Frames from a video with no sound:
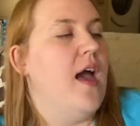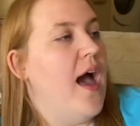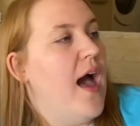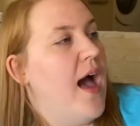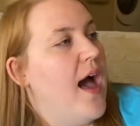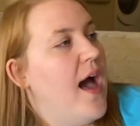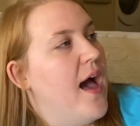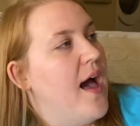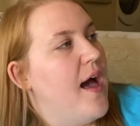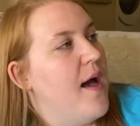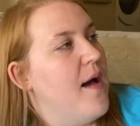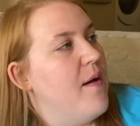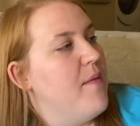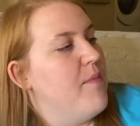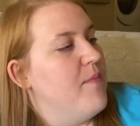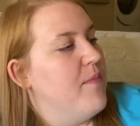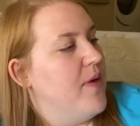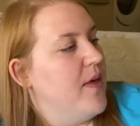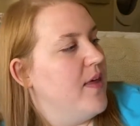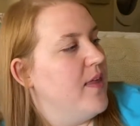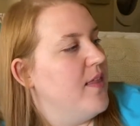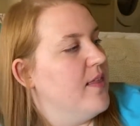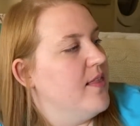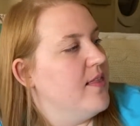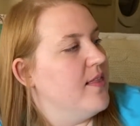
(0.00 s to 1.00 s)
Um,
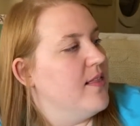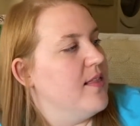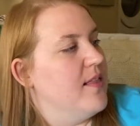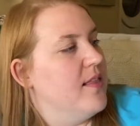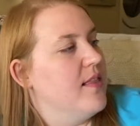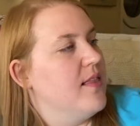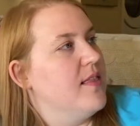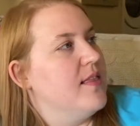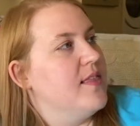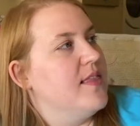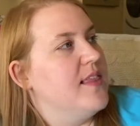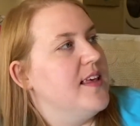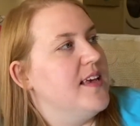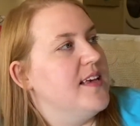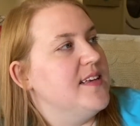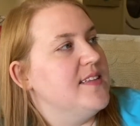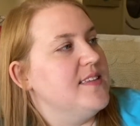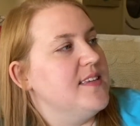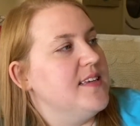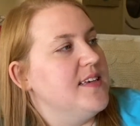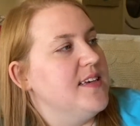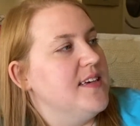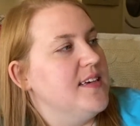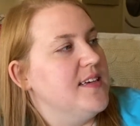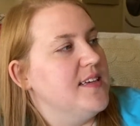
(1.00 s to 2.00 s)
this
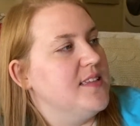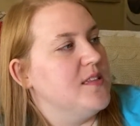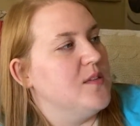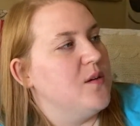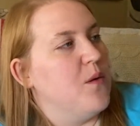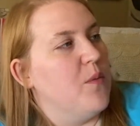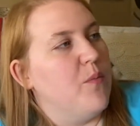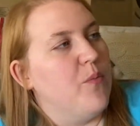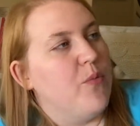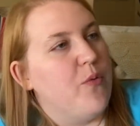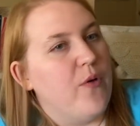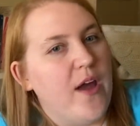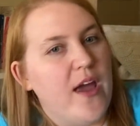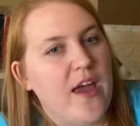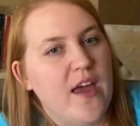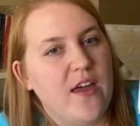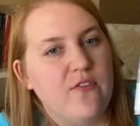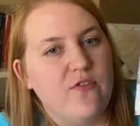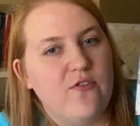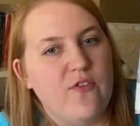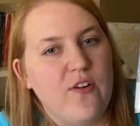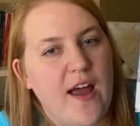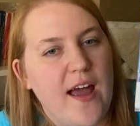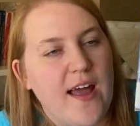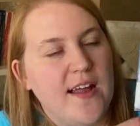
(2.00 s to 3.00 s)
is
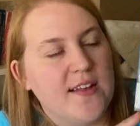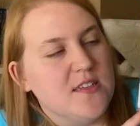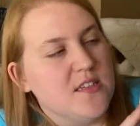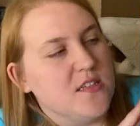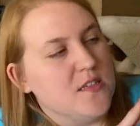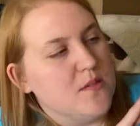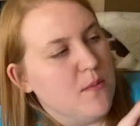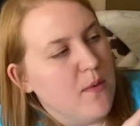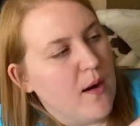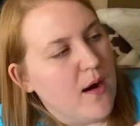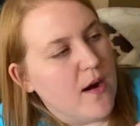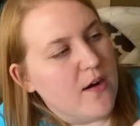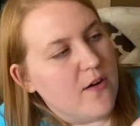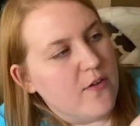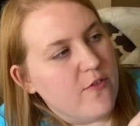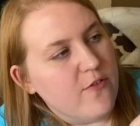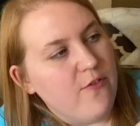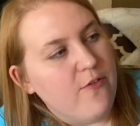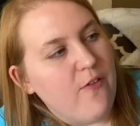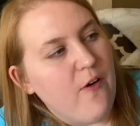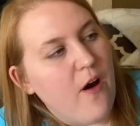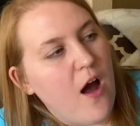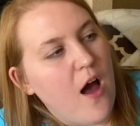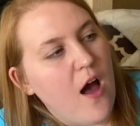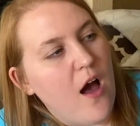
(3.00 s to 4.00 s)
Brave Red Smart
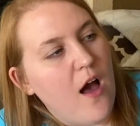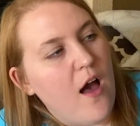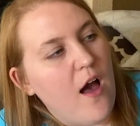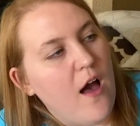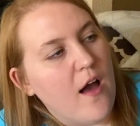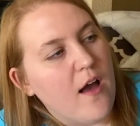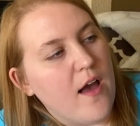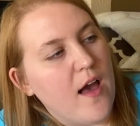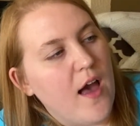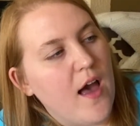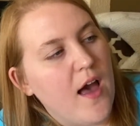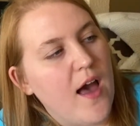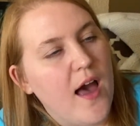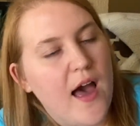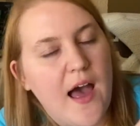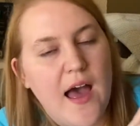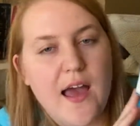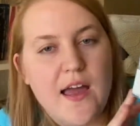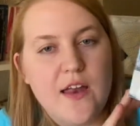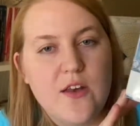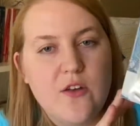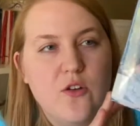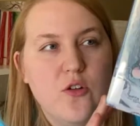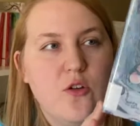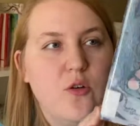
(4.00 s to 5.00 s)
Frog,
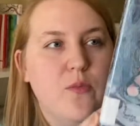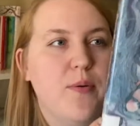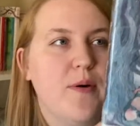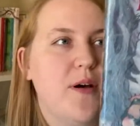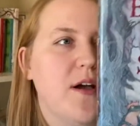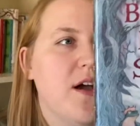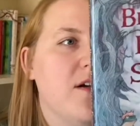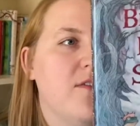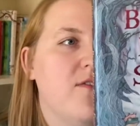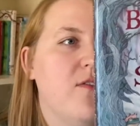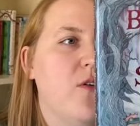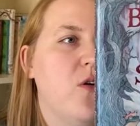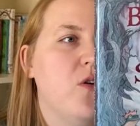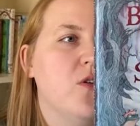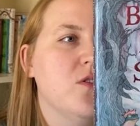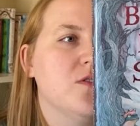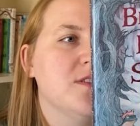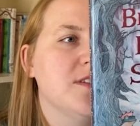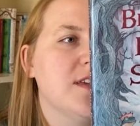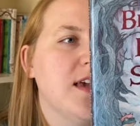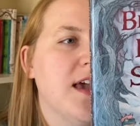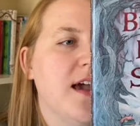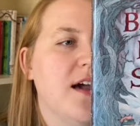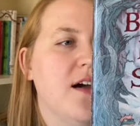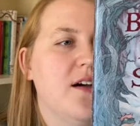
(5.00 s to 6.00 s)
a new book of old
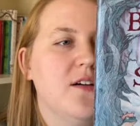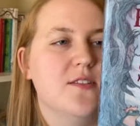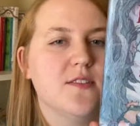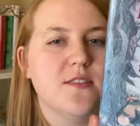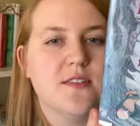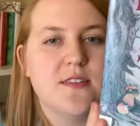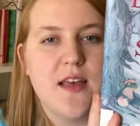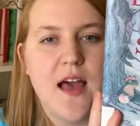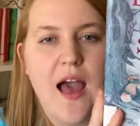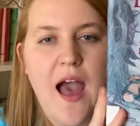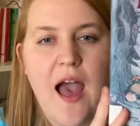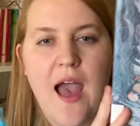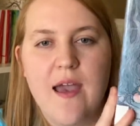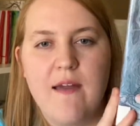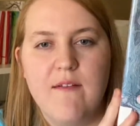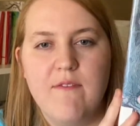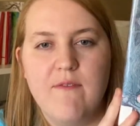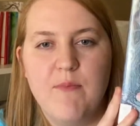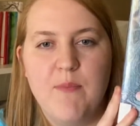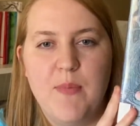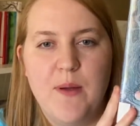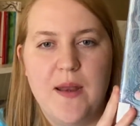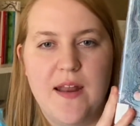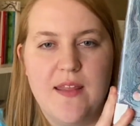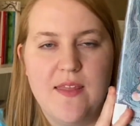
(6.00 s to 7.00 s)
tales.
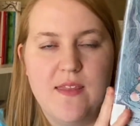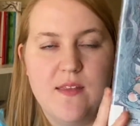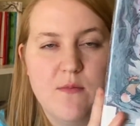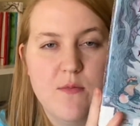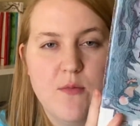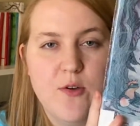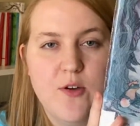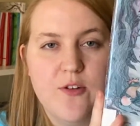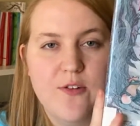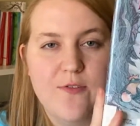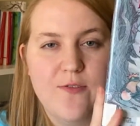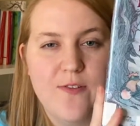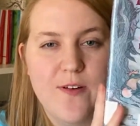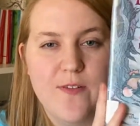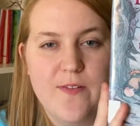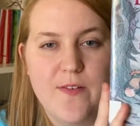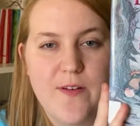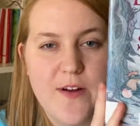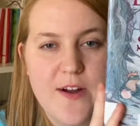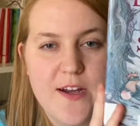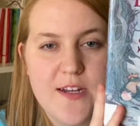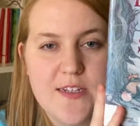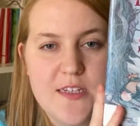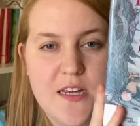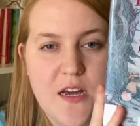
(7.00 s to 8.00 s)
I've been in the mood for
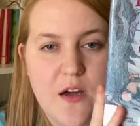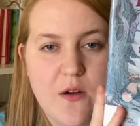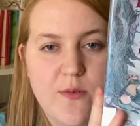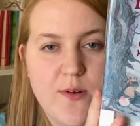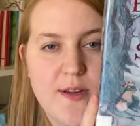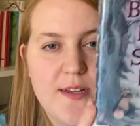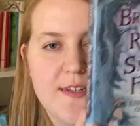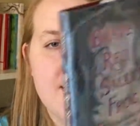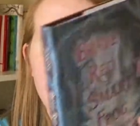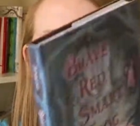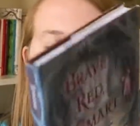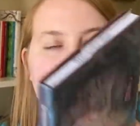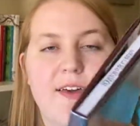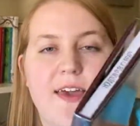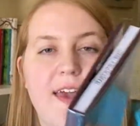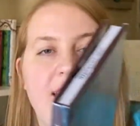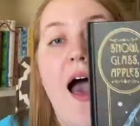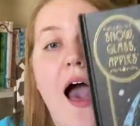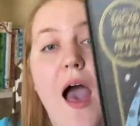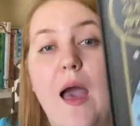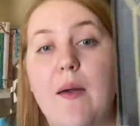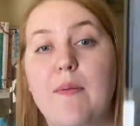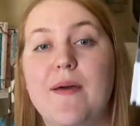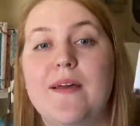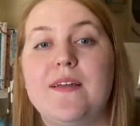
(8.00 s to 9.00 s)
fairy tale retelling.
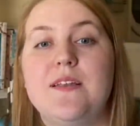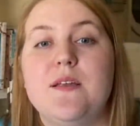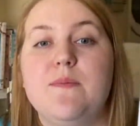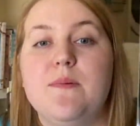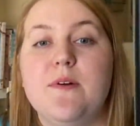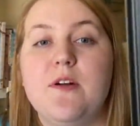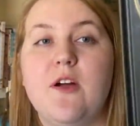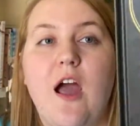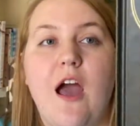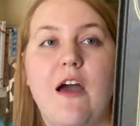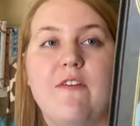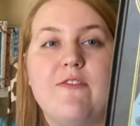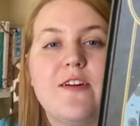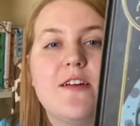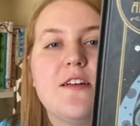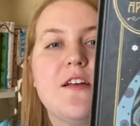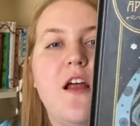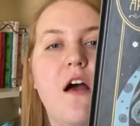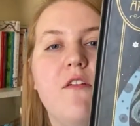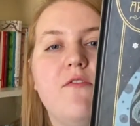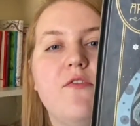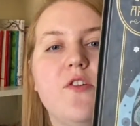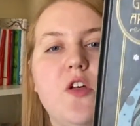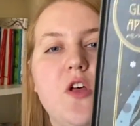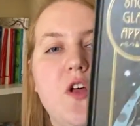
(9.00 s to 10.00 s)
I picked up a graphic
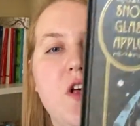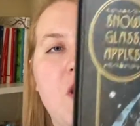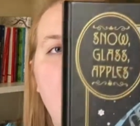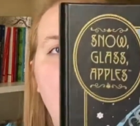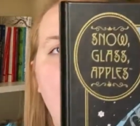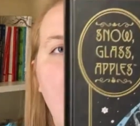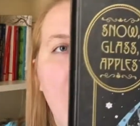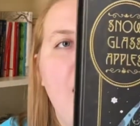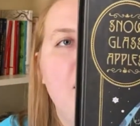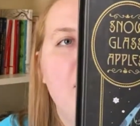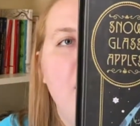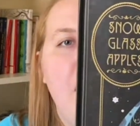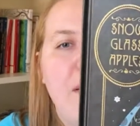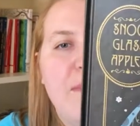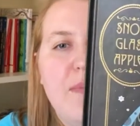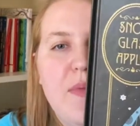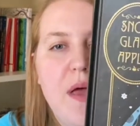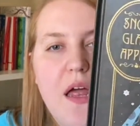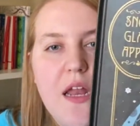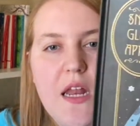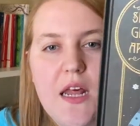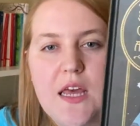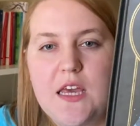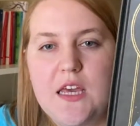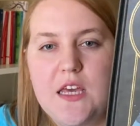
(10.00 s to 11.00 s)
novel. Um, I'm
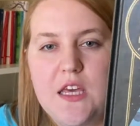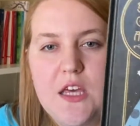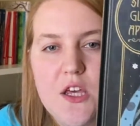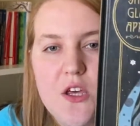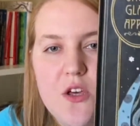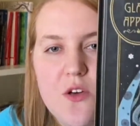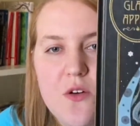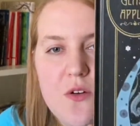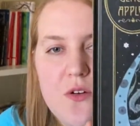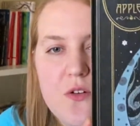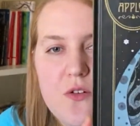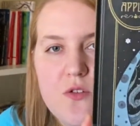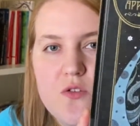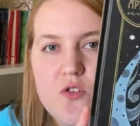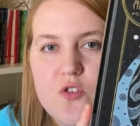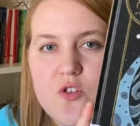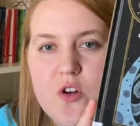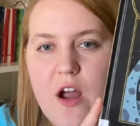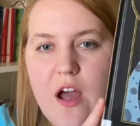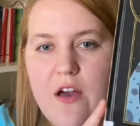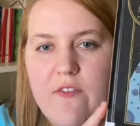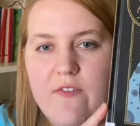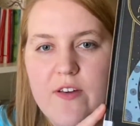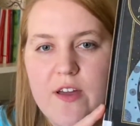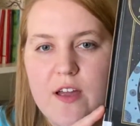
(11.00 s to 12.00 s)
not a huge
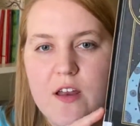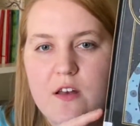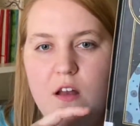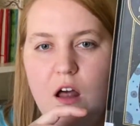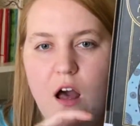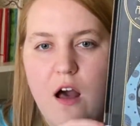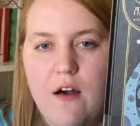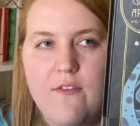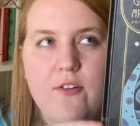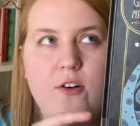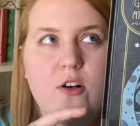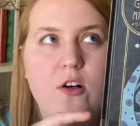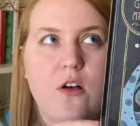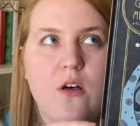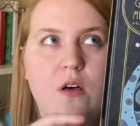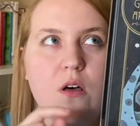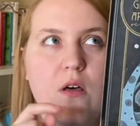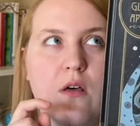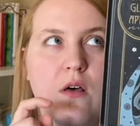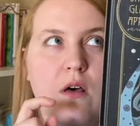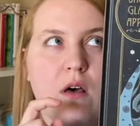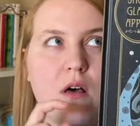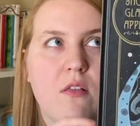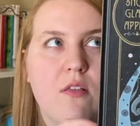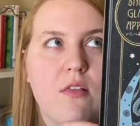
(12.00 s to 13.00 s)
graphic
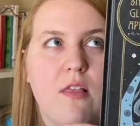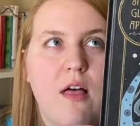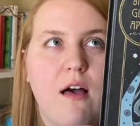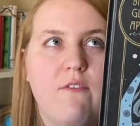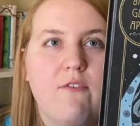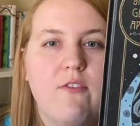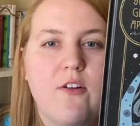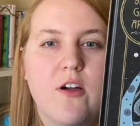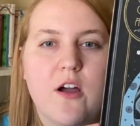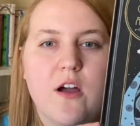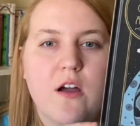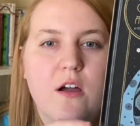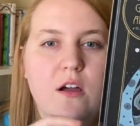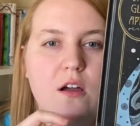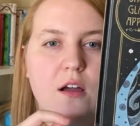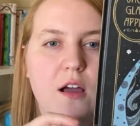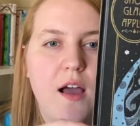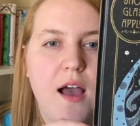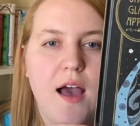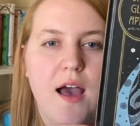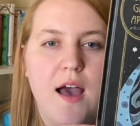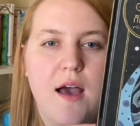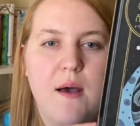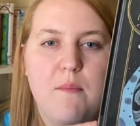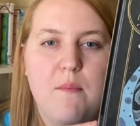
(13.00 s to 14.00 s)
novel lover,
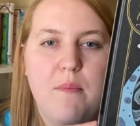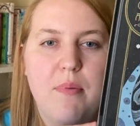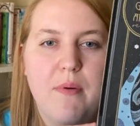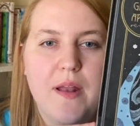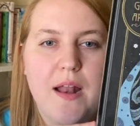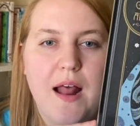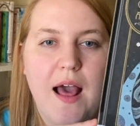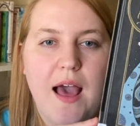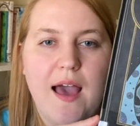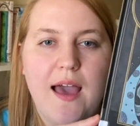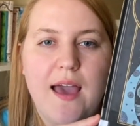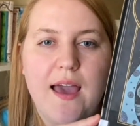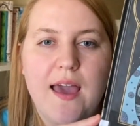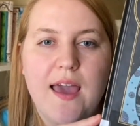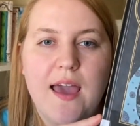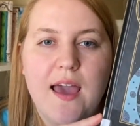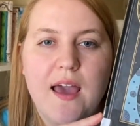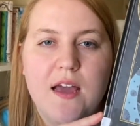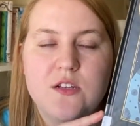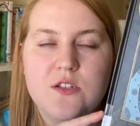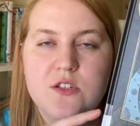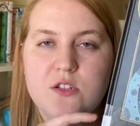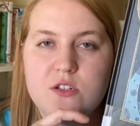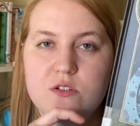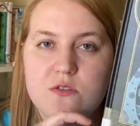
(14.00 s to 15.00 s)
um, but
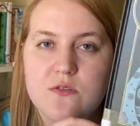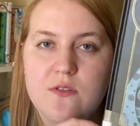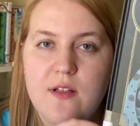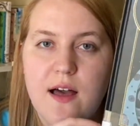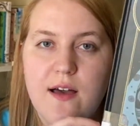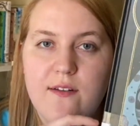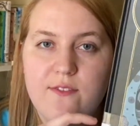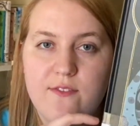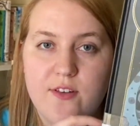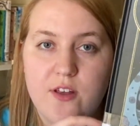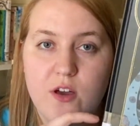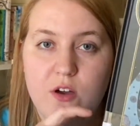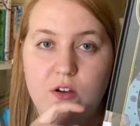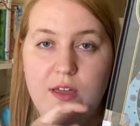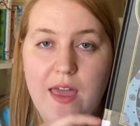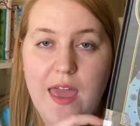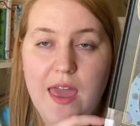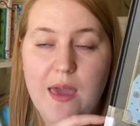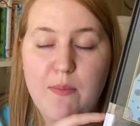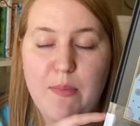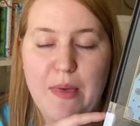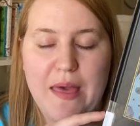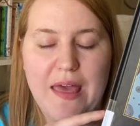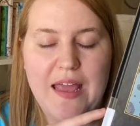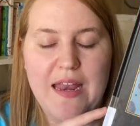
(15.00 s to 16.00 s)
I do love Neil
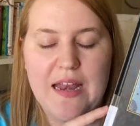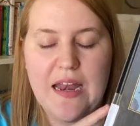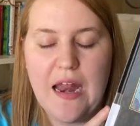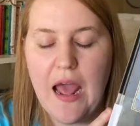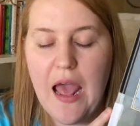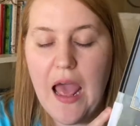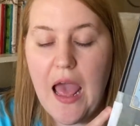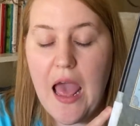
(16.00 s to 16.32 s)
Gaiman.